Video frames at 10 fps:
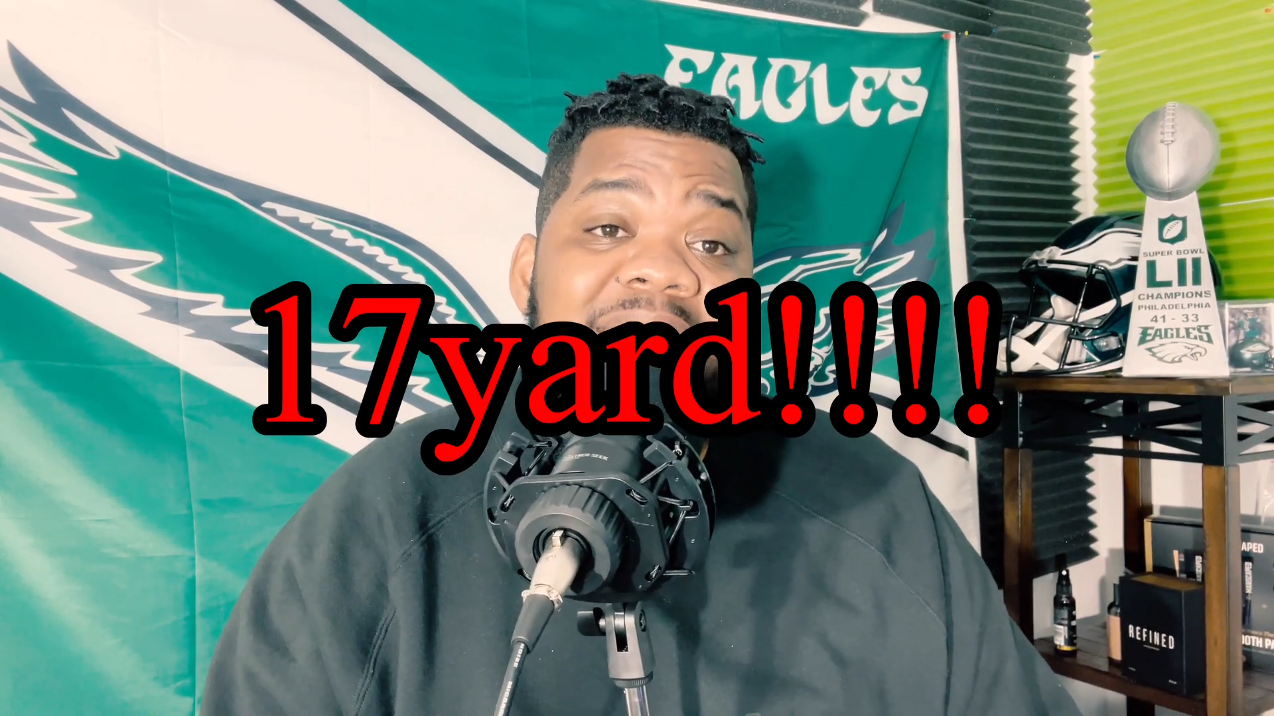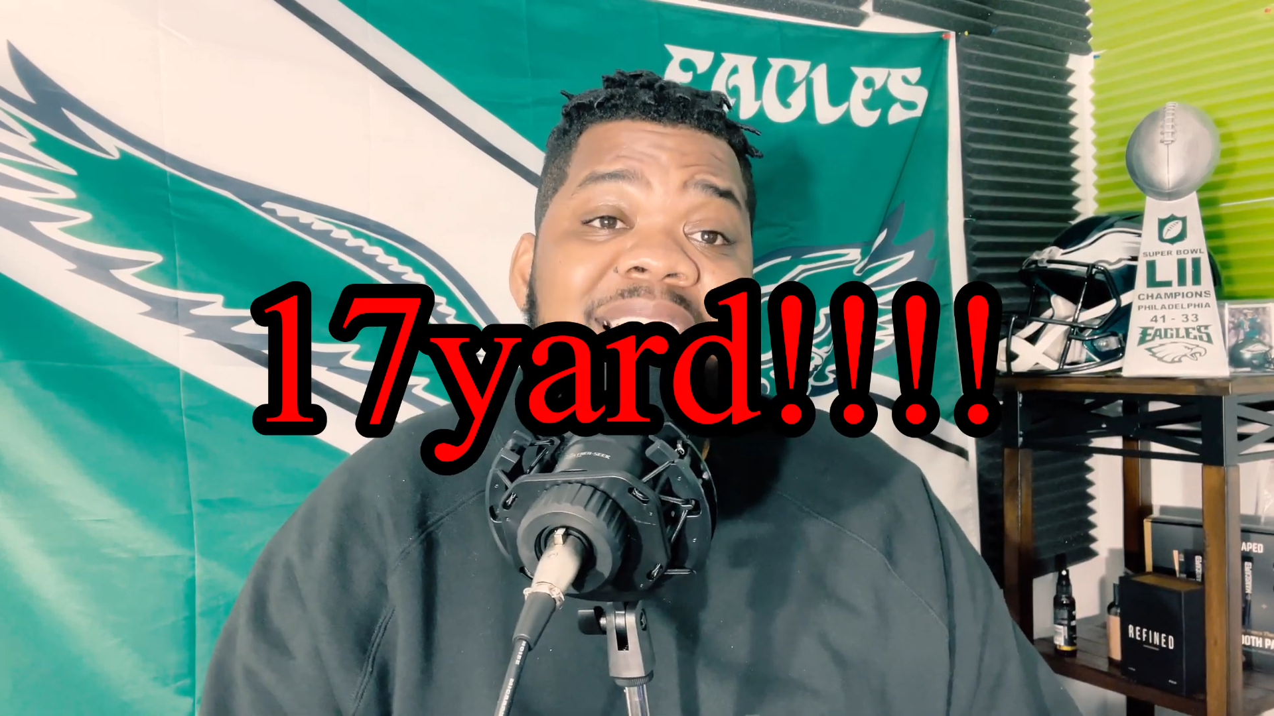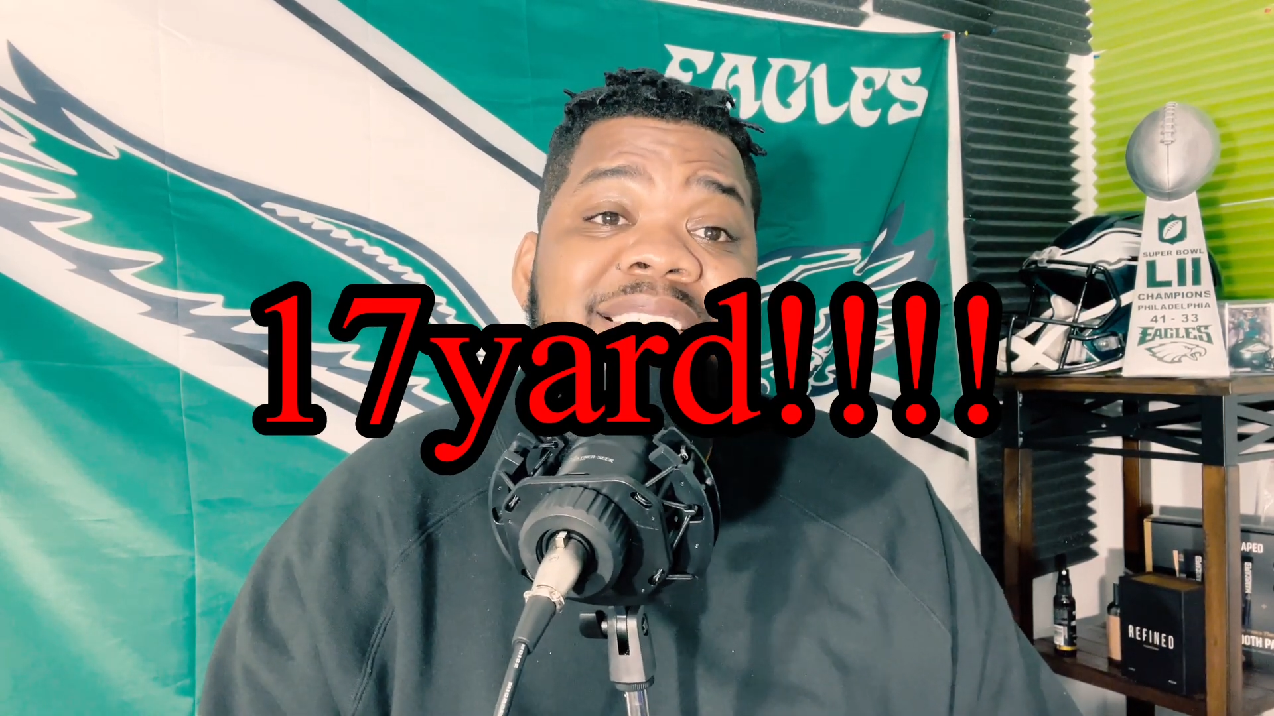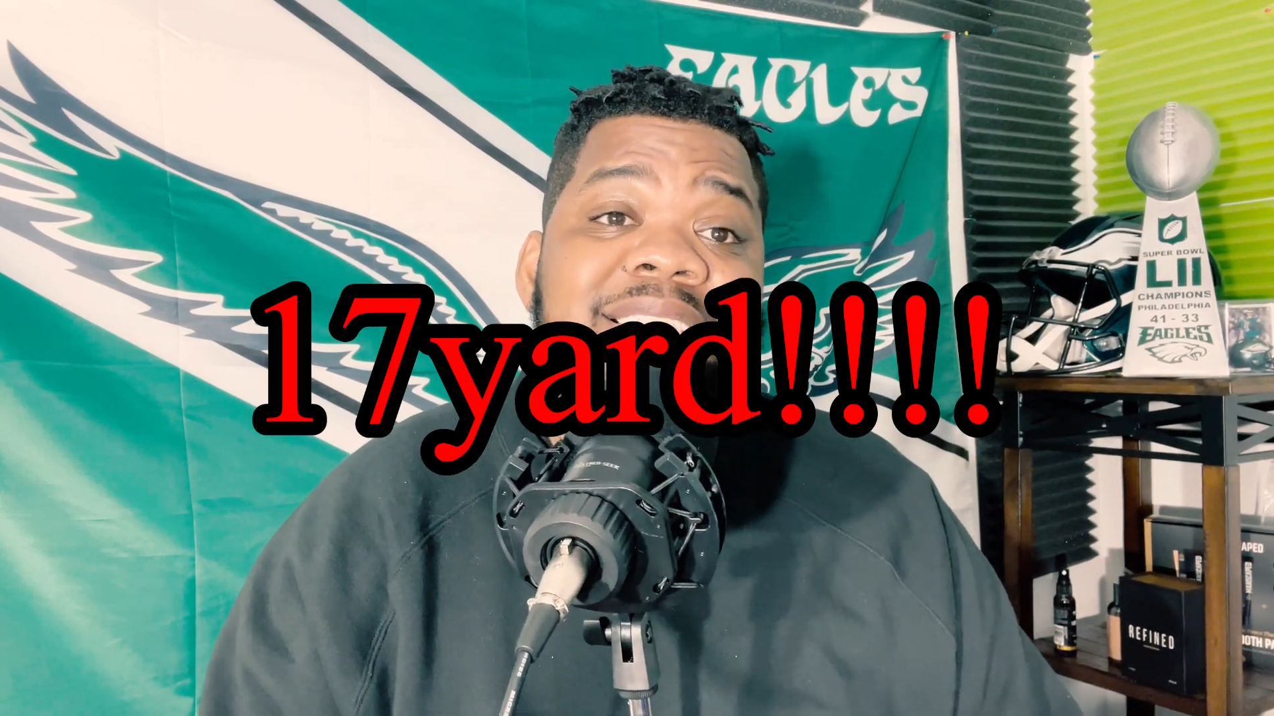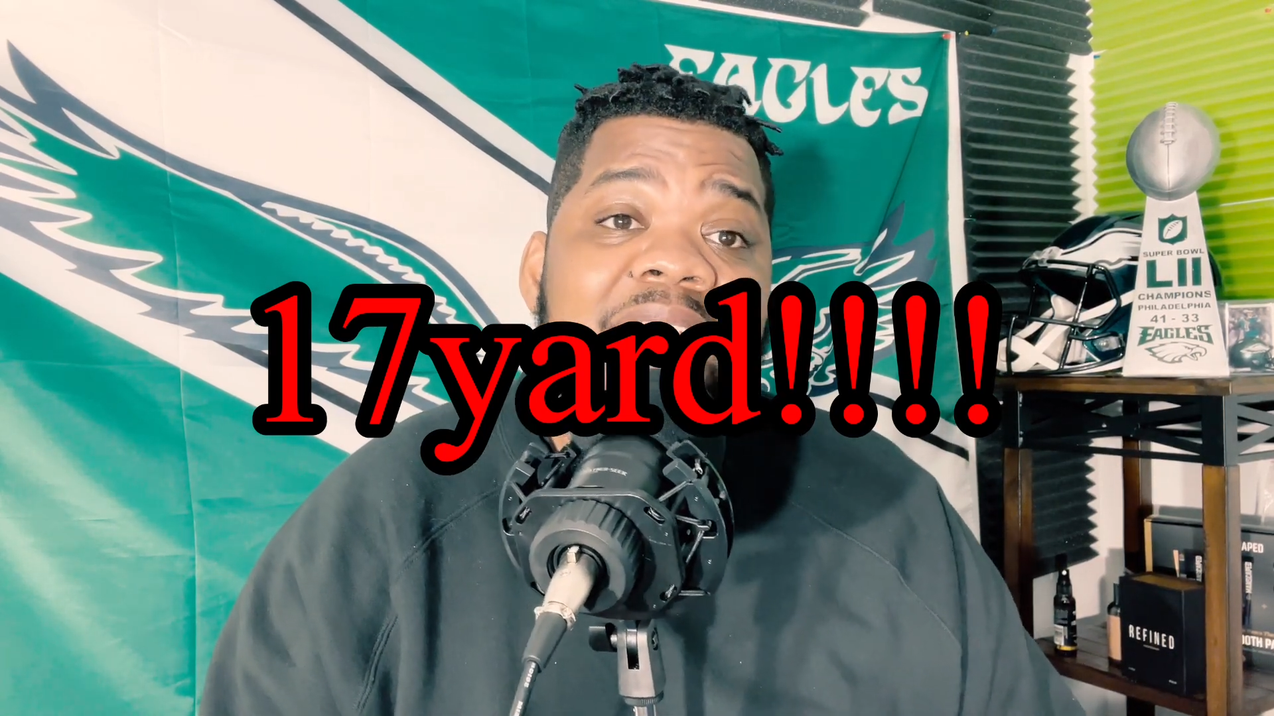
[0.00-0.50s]

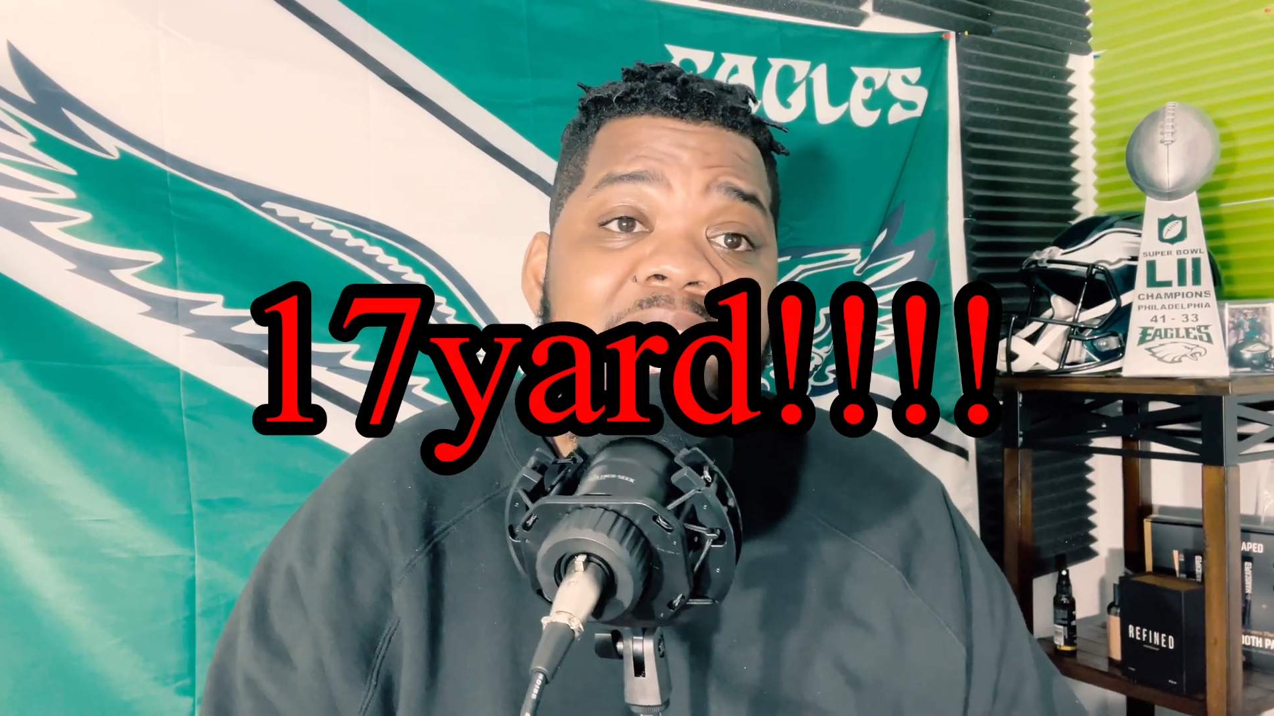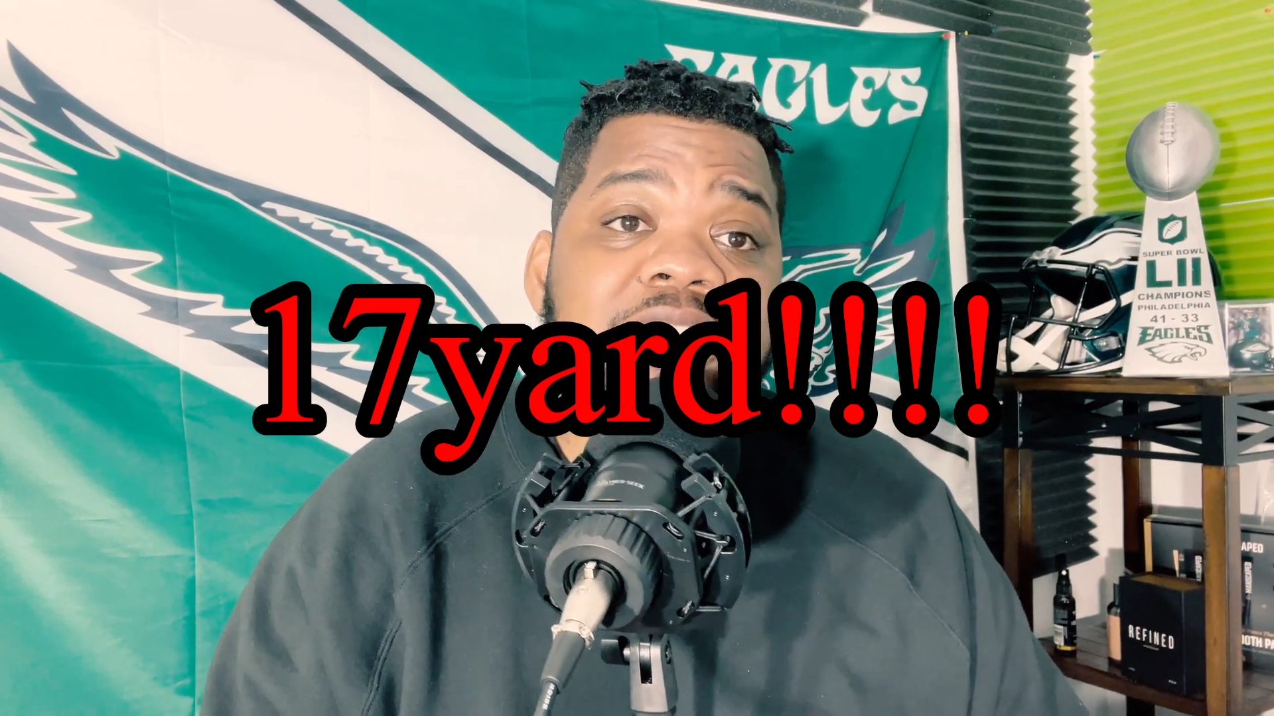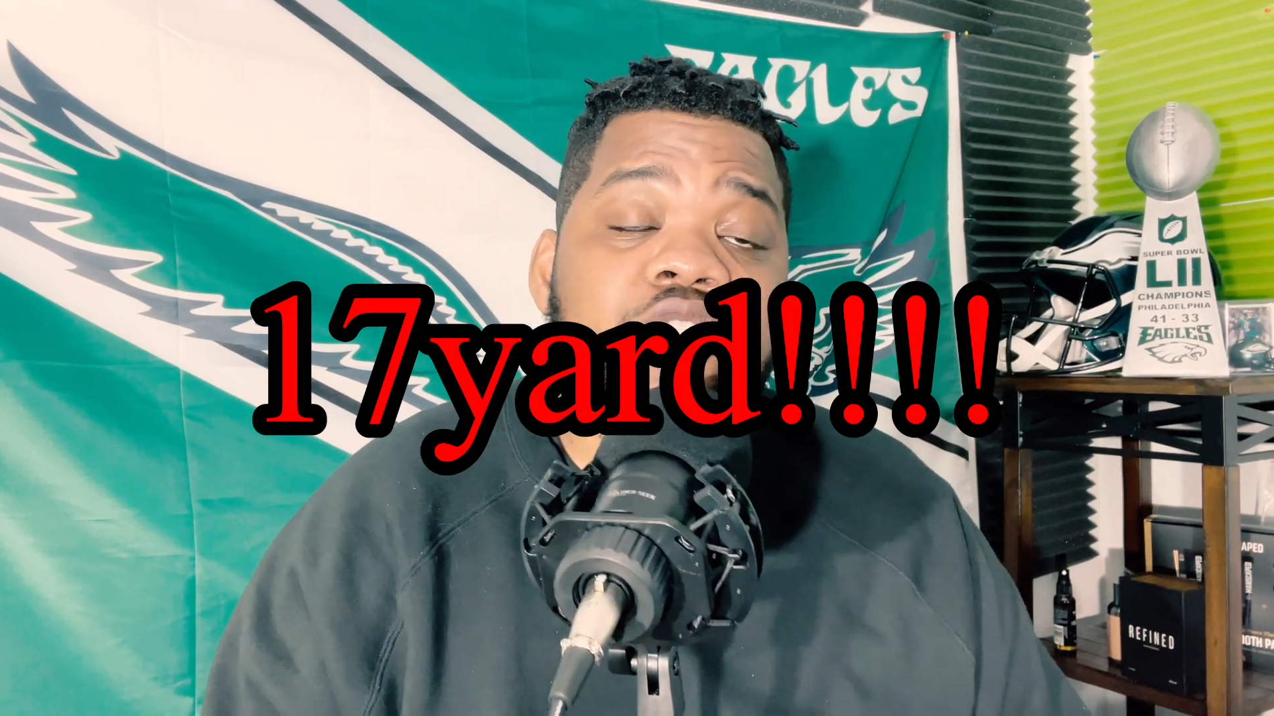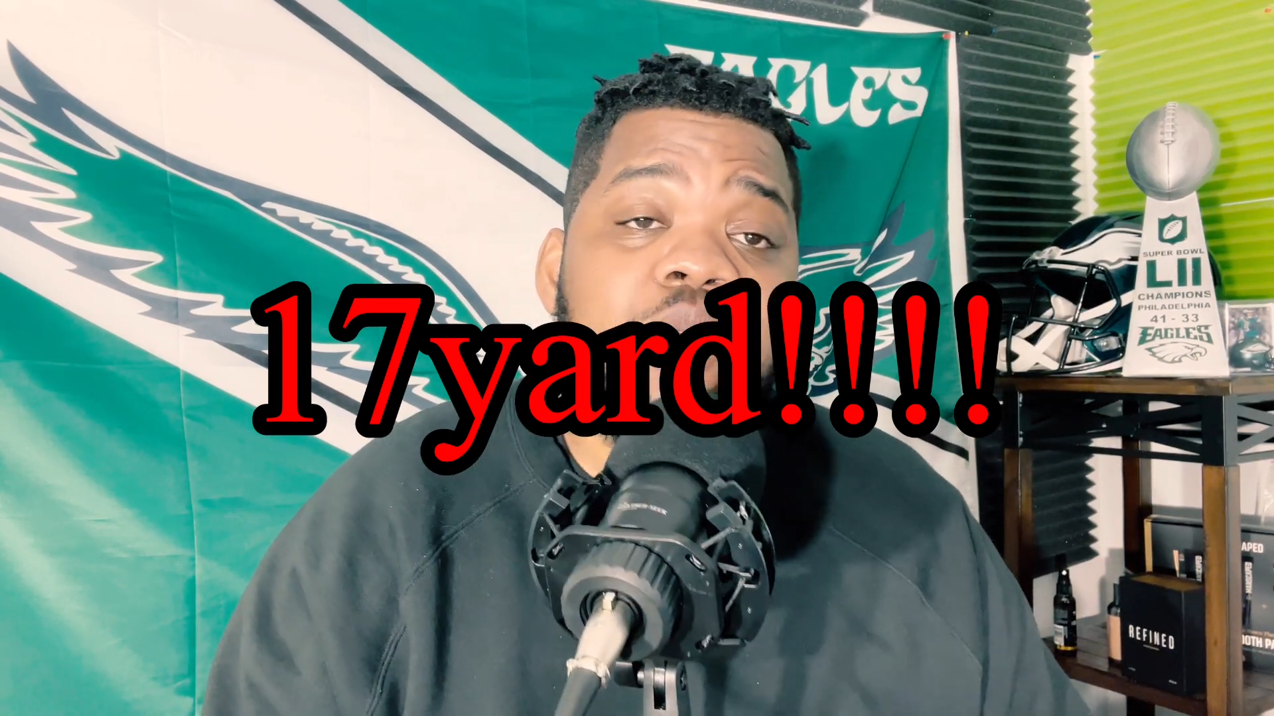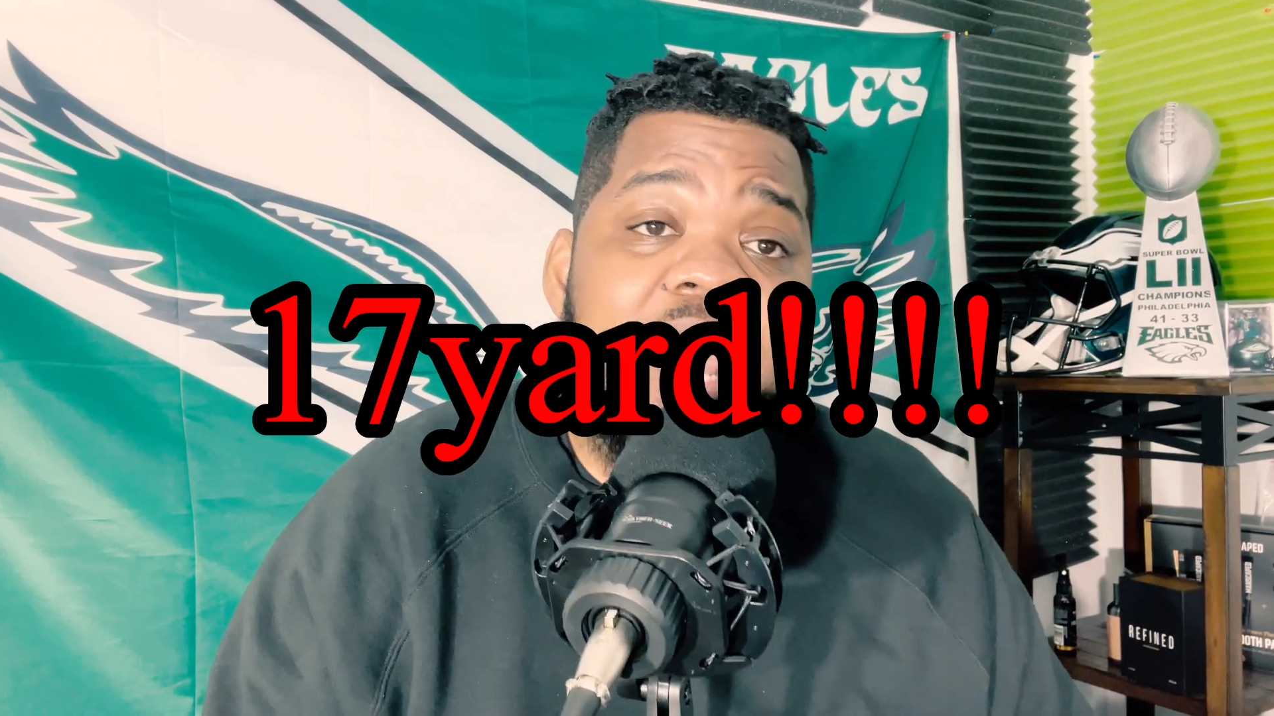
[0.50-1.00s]
It's guys who